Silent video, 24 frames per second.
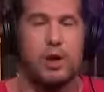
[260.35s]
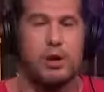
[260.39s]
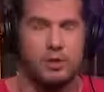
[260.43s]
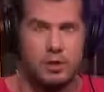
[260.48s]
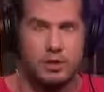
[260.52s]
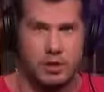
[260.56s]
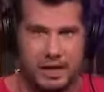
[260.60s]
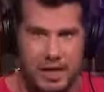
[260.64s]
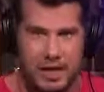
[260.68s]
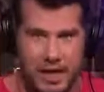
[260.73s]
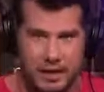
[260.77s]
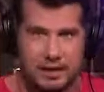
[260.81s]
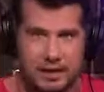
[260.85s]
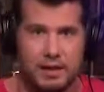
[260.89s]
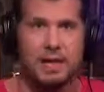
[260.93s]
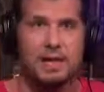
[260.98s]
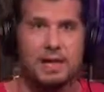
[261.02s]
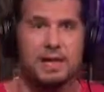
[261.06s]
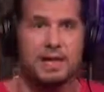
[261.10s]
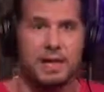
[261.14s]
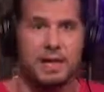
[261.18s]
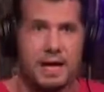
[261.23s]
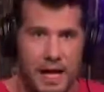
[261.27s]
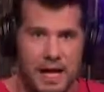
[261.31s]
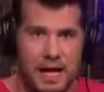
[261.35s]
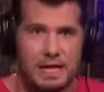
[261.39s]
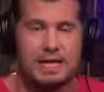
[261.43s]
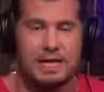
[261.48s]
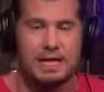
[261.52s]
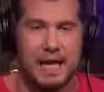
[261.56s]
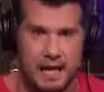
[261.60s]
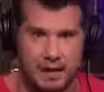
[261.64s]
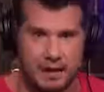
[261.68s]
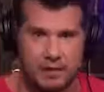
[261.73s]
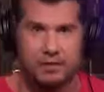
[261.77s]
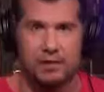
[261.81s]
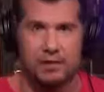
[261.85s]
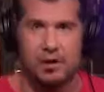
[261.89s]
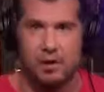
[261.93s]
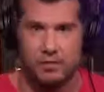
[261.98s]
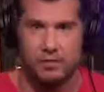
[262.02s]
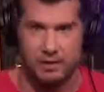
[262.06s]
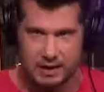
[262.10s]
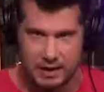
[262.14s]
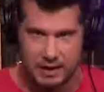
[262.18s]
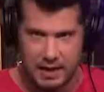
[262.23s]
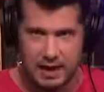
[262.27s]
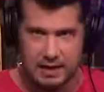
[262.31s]
understand context
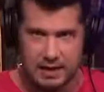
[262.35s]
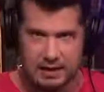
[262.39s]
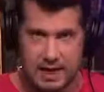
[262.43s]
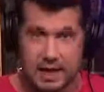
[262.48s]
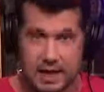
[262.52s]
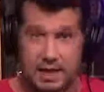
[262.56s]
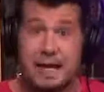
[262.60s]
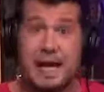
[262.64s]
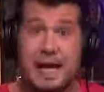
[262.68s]
over content.